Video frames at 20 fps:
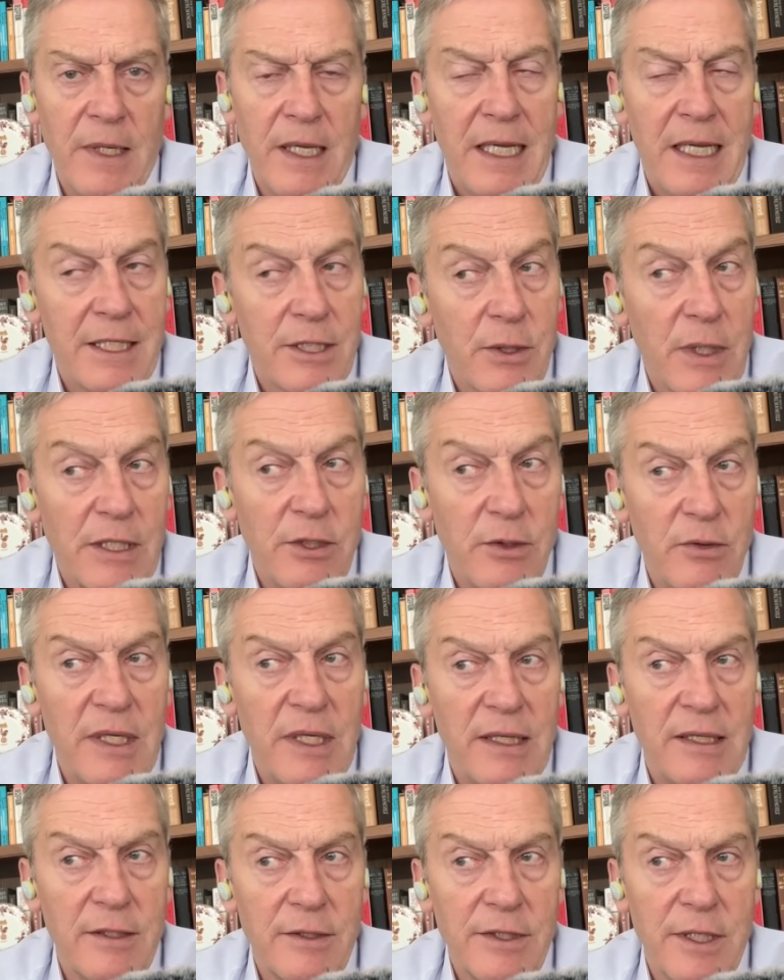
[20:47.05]
And so I do think
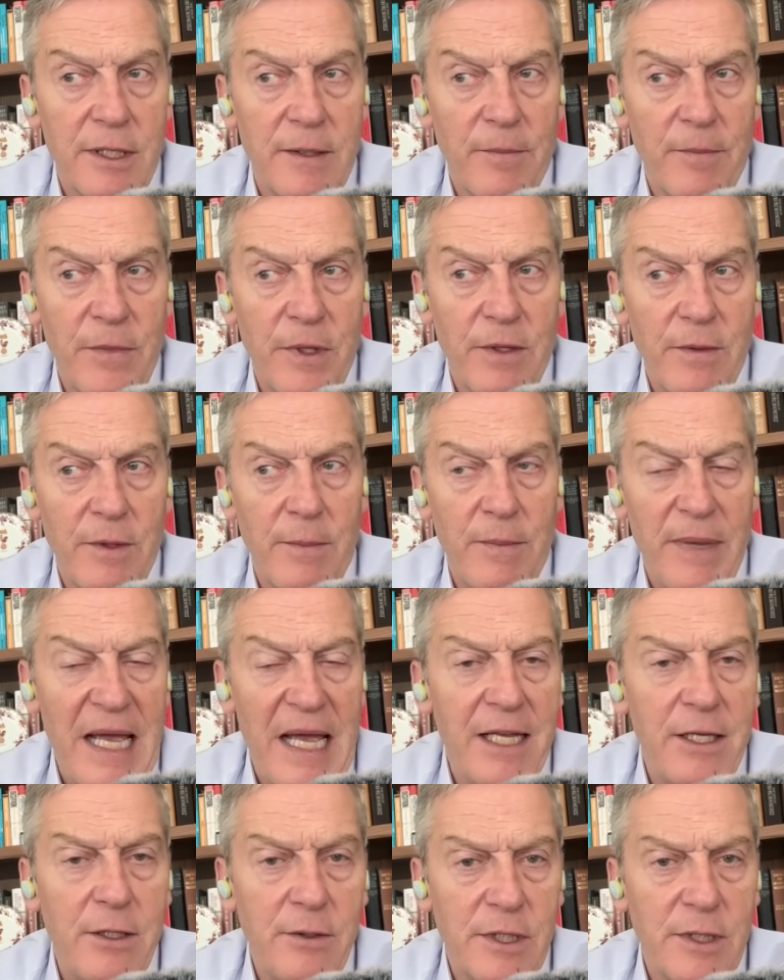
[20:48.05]
there's the
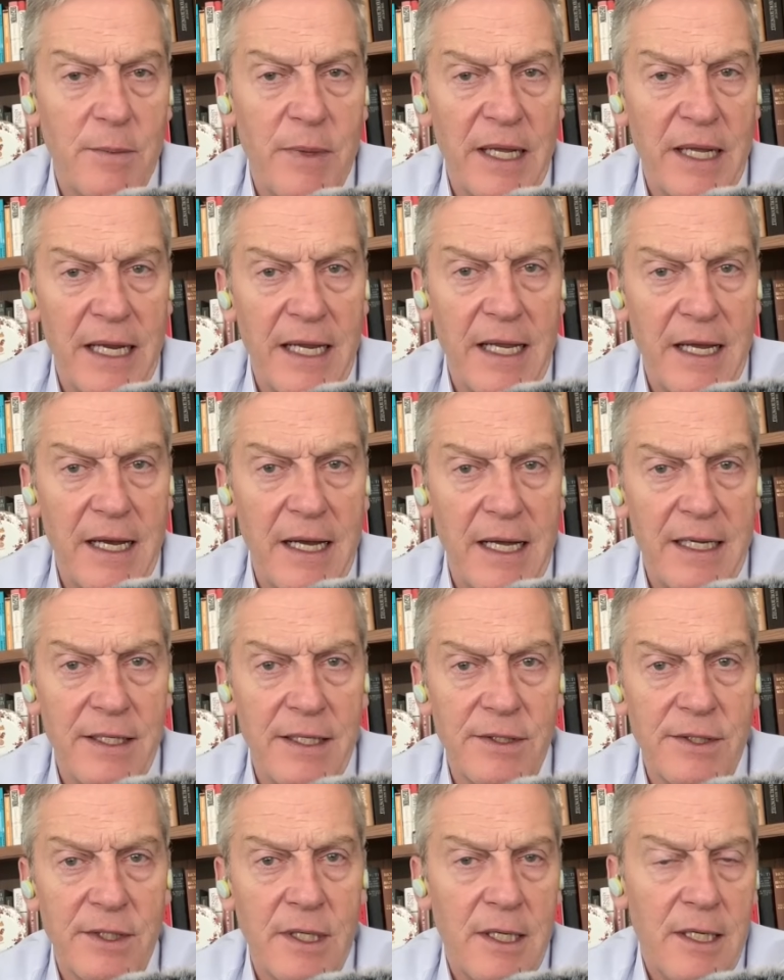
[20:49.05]
bad news about AI
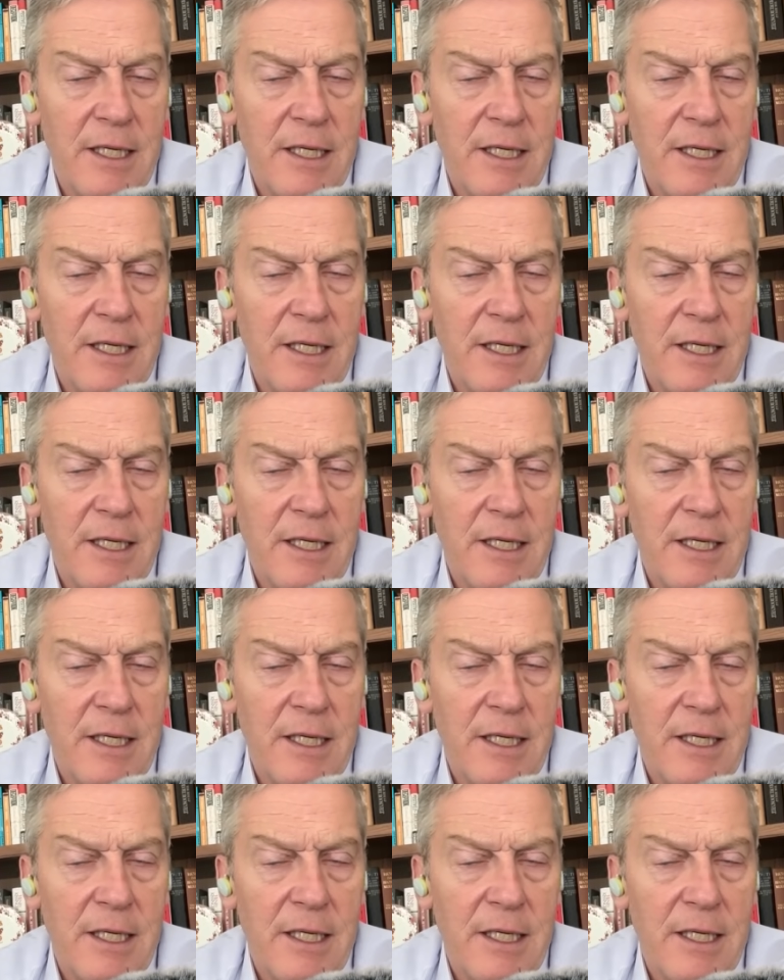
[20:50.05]
is